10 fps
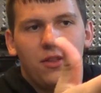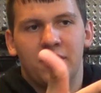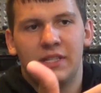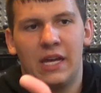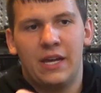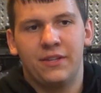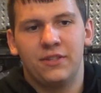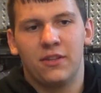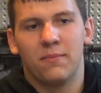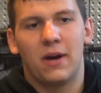the
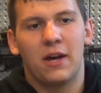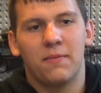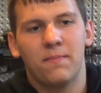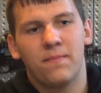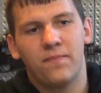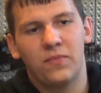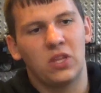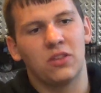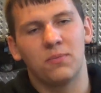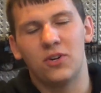sides, and the bottom.
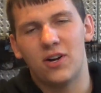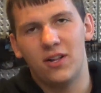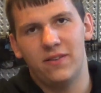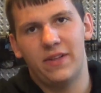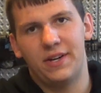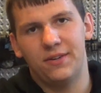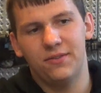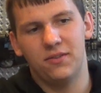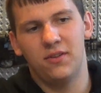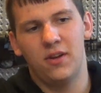You have to pull all of that
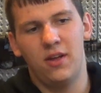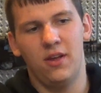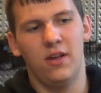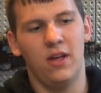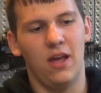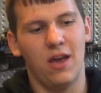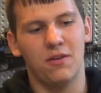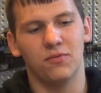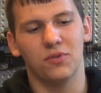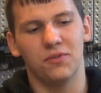out,
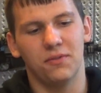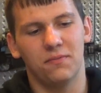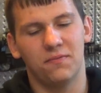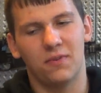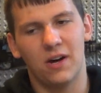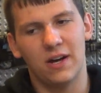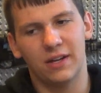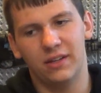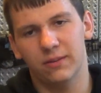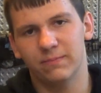and it will
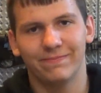fog